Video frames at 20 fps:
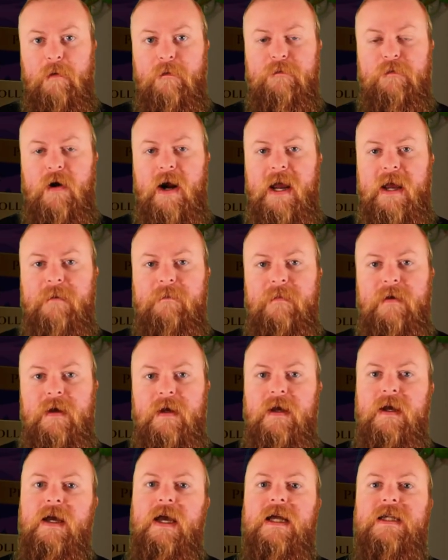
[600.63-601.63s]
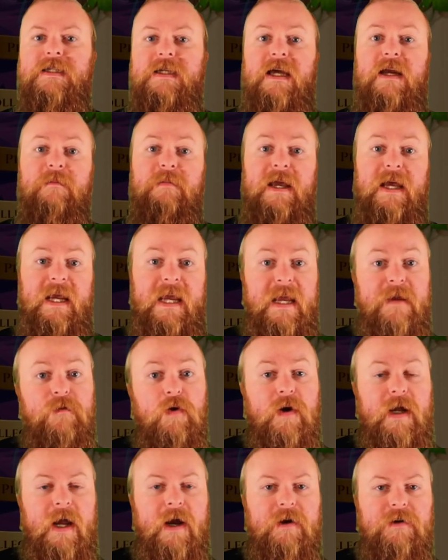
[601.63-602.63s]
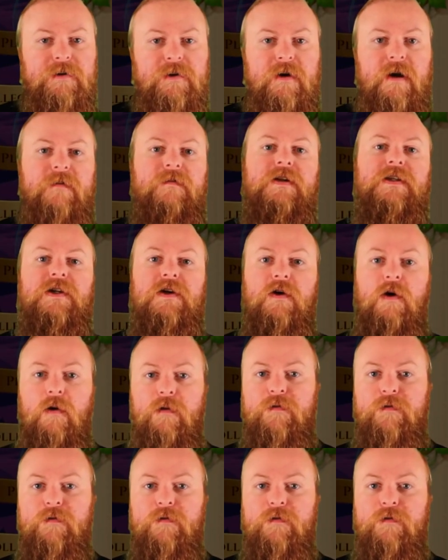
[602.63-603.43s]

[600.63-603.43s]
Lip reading: frame, it's going to be an evil character. If it's a gold